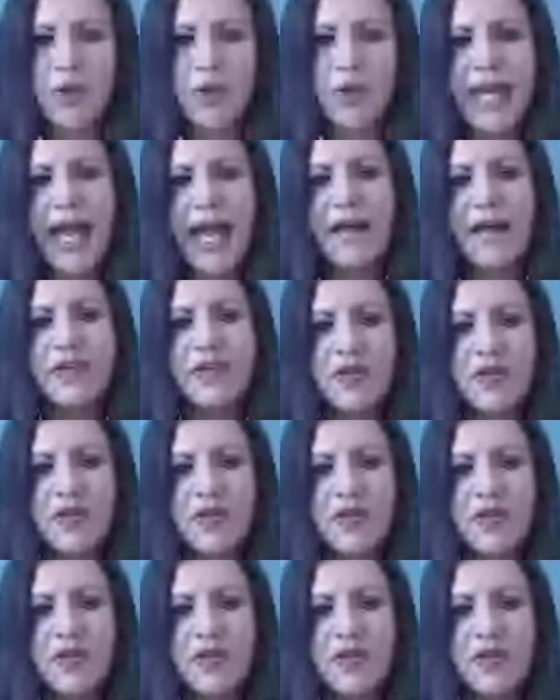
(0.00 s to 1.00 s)
So we have
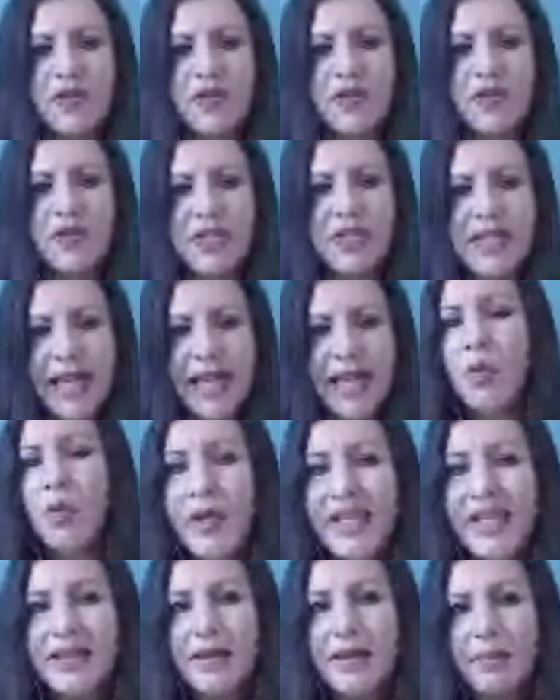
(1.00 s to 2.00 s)
to
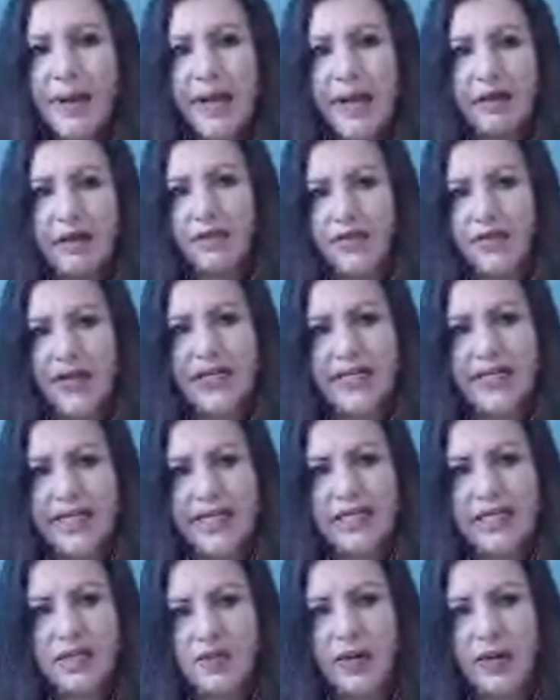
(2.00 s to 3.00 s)
win the battle of
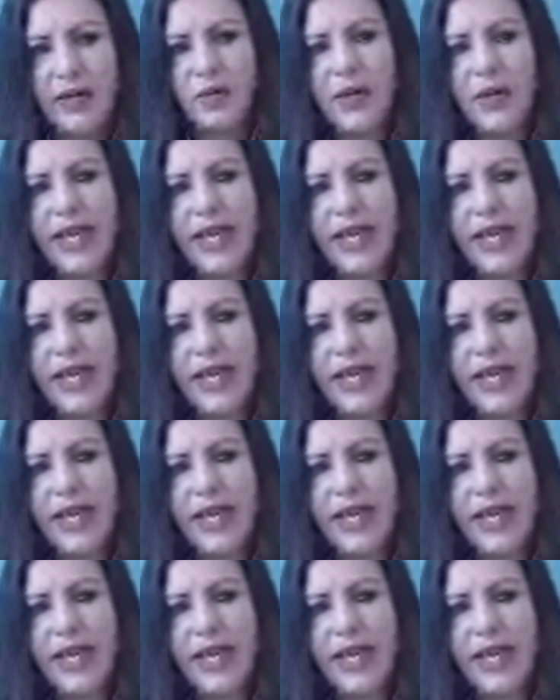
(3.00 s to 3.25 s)
ideas, right?